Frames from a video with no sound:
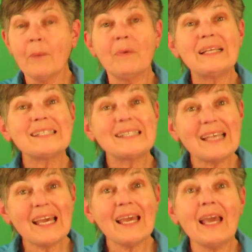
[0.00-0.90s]
But
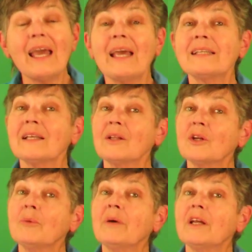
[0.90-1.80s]
C is a
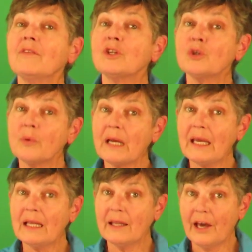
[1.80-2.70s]
little bit of a
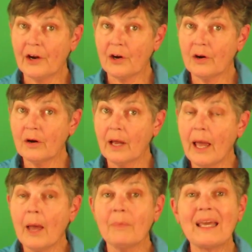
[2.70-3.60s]
tricky letter
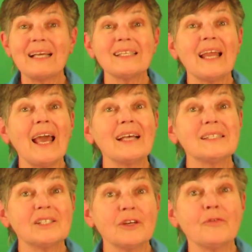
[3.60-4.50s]
because it
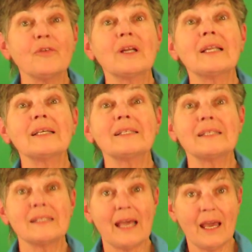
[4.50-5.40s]
has different
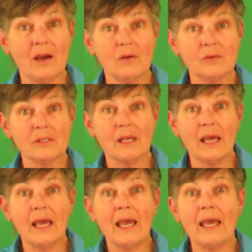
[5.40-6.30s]
sounds.
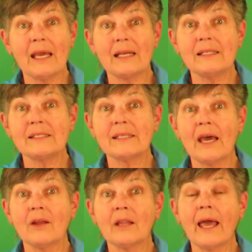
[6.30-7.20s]
It can
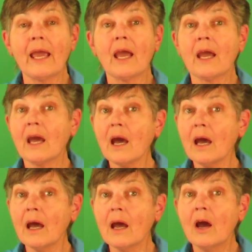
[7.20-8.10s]
sound like K
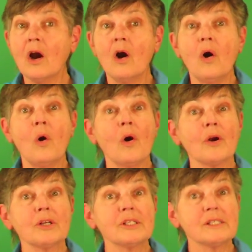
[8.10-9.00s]

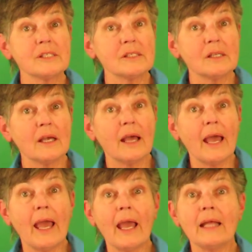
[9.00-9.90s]
or S.
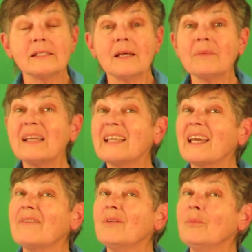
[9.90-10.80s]
And sometimes,
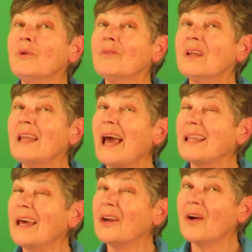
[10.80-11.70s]
like if you move in
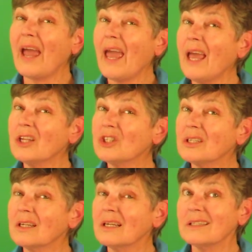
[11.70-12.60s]
that letter
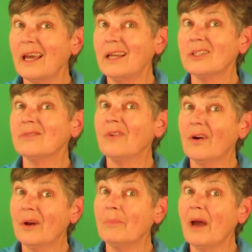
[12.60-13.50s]
H, because H is a
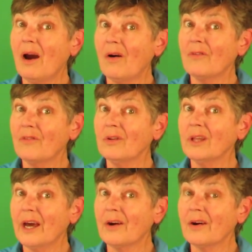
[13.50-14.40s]
very powerful
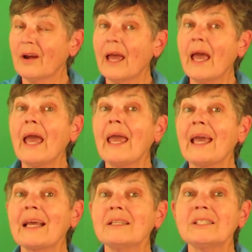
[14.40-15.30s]
letter,
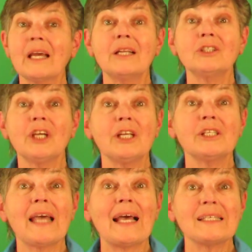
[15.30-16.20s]
it can
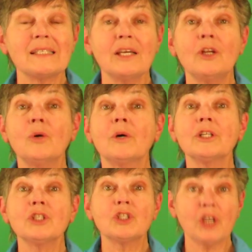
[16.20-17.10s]
change that C to a
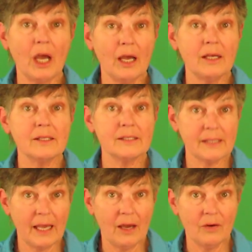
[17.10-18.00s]
Ch
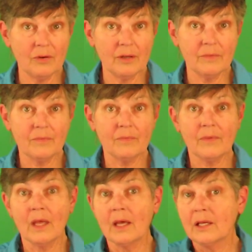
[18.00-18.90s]
sound.
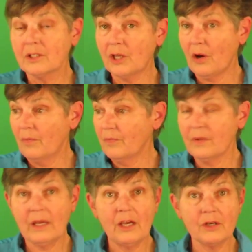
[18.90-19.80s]
So
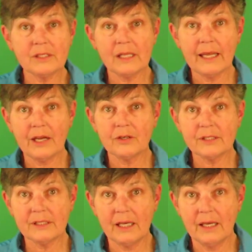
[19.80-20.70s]
here's the letter
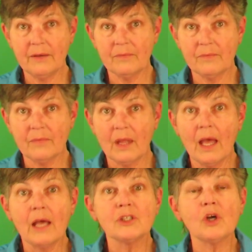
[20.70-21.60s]
C.
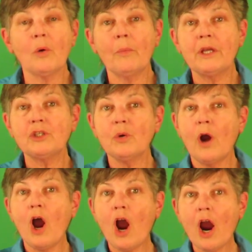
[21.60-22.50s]
So when we do
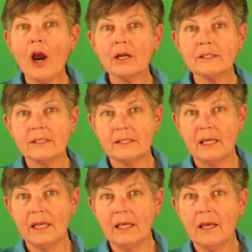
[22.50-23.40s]
a hard
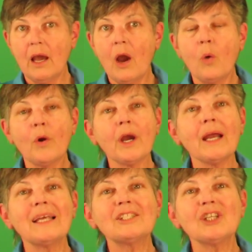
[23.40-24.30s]
C, we're
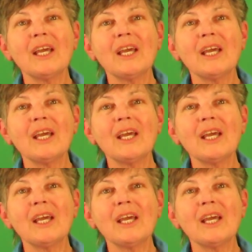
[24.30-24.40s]
going